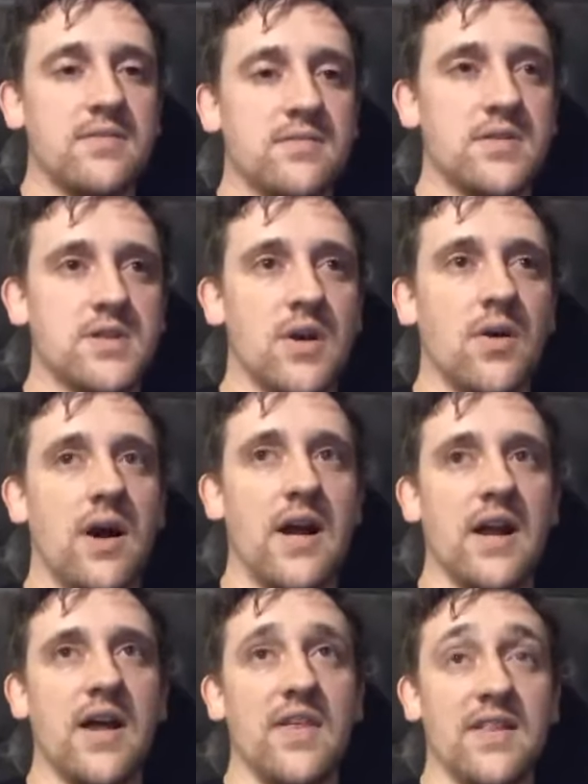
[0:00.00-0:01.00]
So
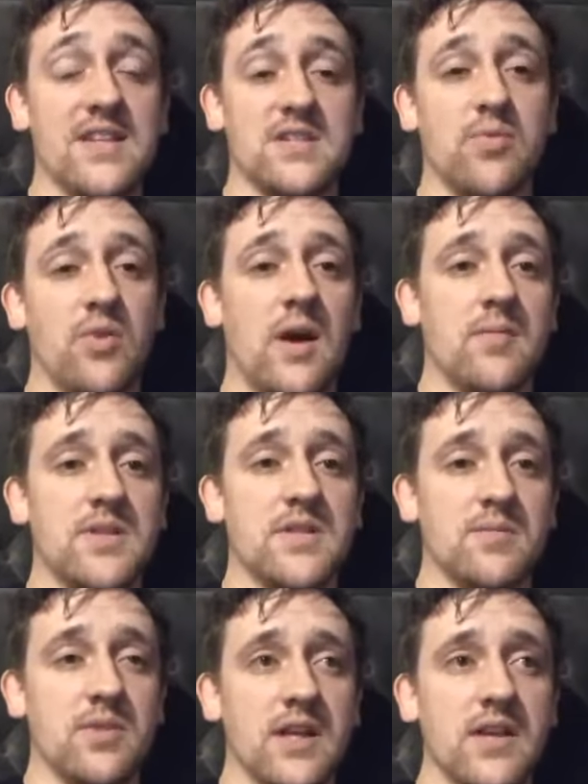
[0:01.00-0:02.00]
I, I think that's a promise
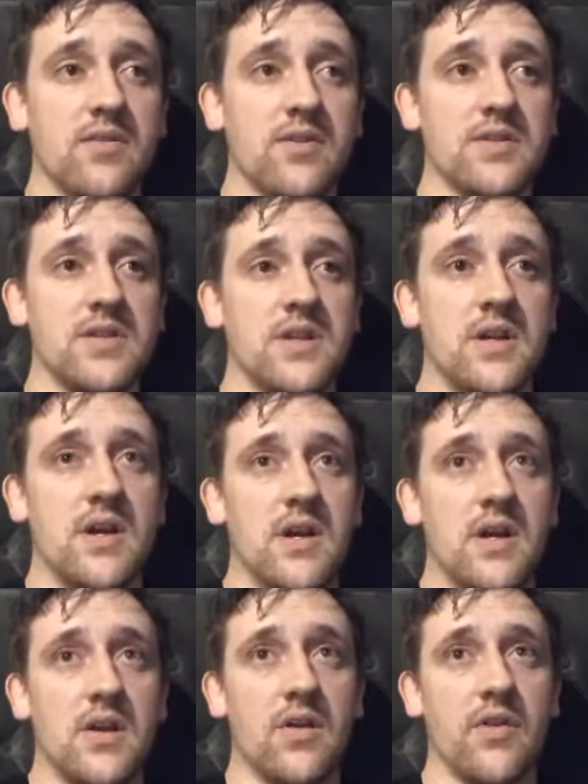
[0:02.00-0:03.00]
to believers,
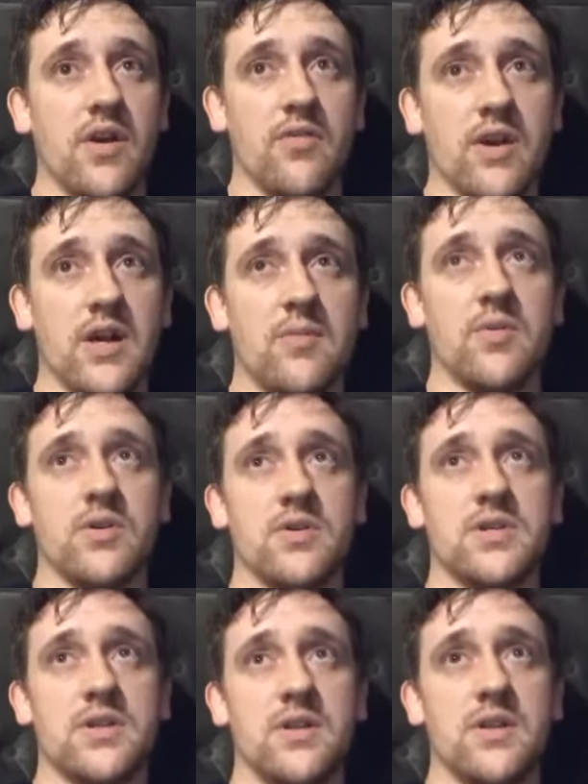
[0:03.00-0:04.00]
you know, the
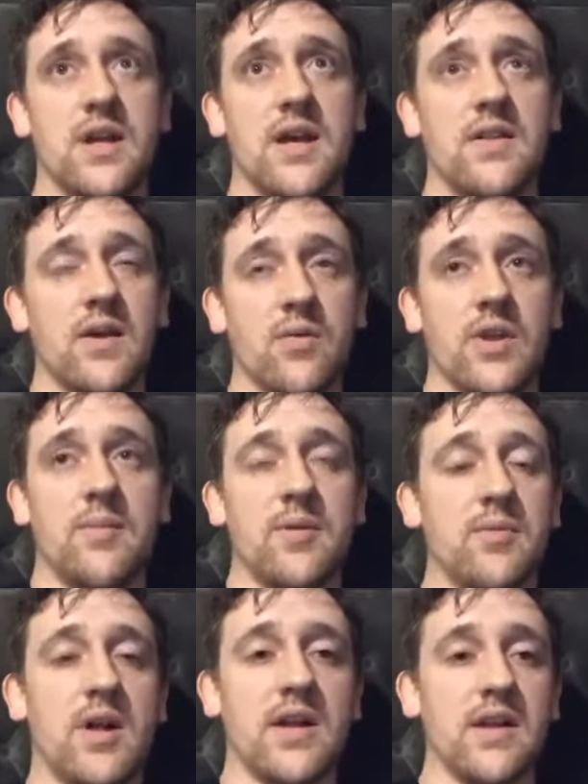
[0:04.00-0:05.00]
overcomers, that they will not be
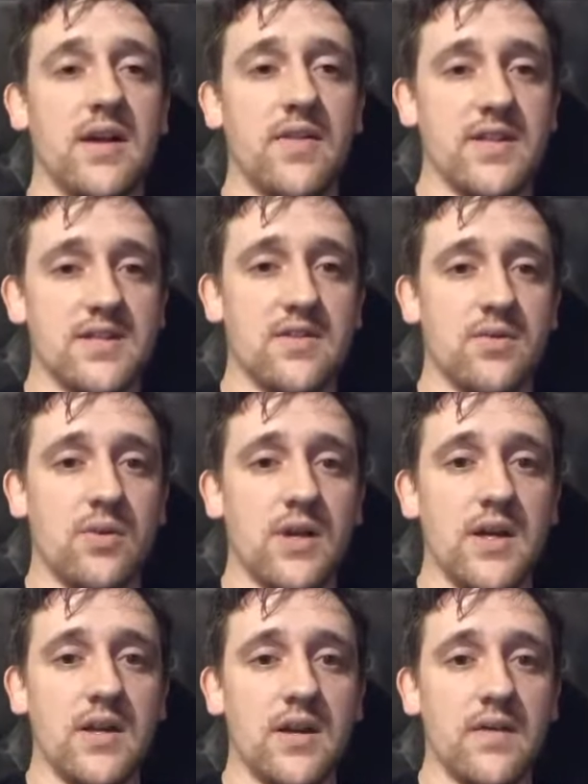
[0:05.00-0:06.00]
blotted out. That's the whole
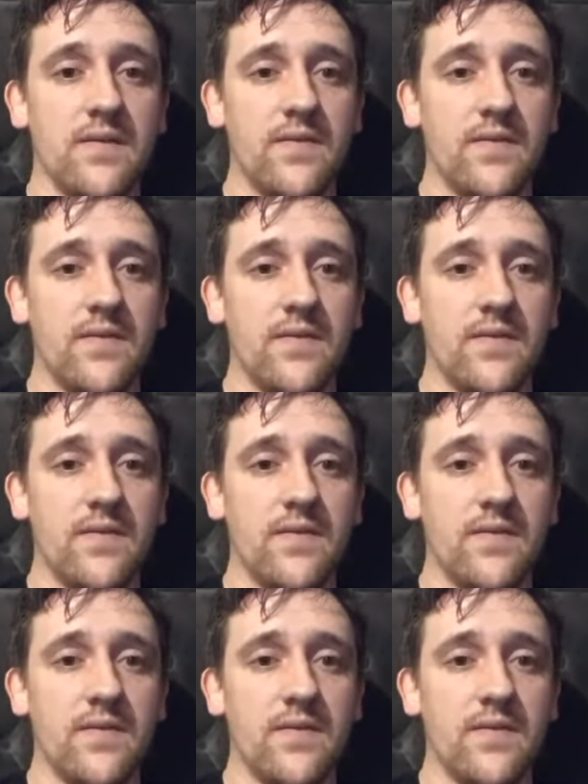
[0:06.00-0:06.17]
idea.